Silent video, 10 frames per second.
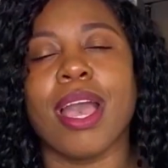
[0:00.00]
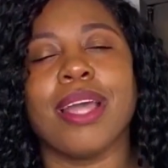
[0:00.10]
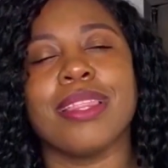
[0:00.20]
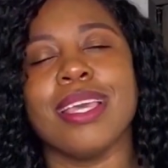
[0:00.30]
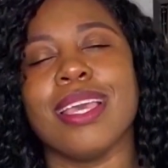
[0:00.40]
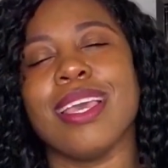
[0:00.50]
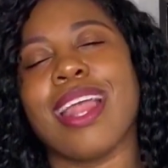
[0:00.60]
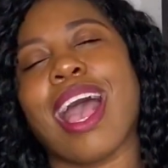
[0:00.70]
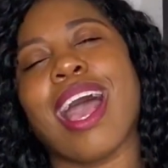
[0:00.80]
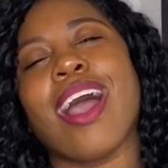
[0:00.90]
then
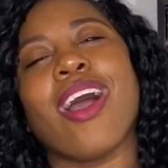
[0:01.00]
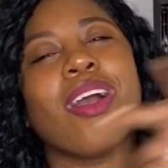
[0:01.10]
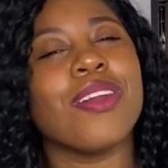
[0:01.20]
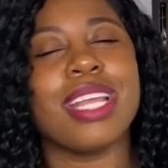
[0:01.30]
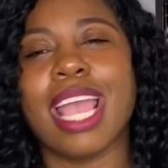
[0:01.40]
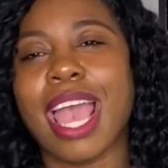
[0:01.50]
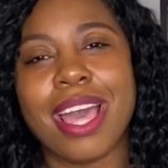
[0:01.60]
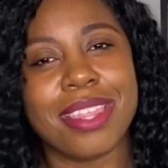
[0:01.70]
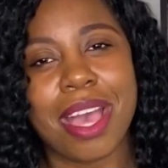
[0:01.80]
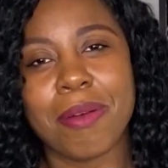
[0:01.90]
I already
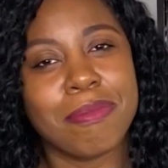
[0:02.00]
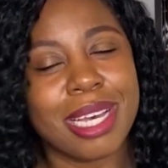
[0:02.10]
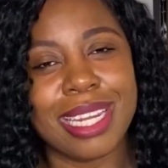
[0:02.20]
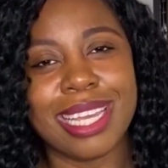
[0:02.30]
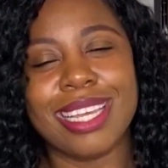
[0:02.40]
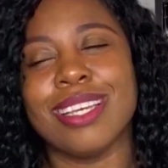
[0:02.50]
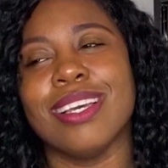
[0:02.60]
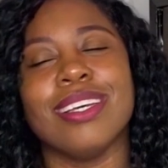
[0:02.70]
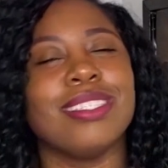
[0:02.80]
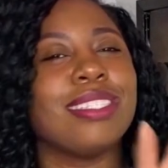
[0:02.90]
had that money
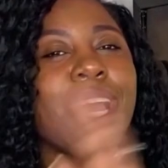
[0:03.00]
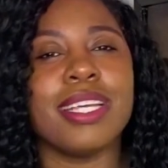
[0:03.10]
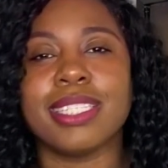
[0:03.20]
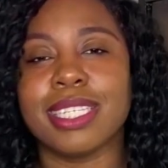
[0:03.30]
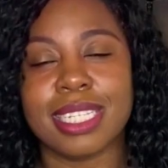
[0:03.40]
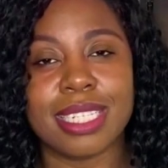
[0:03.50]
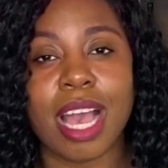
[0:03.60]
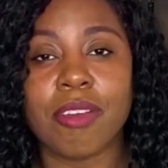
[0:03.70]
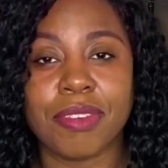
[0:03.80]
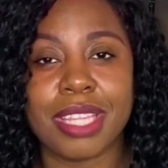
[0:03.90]
set to the
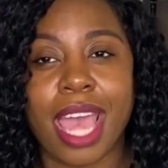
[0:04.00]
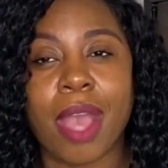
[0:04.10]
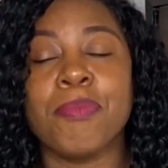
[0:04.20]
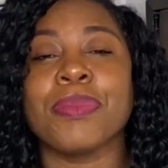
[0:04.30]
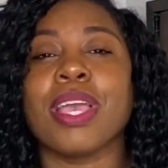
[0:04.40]
side for that.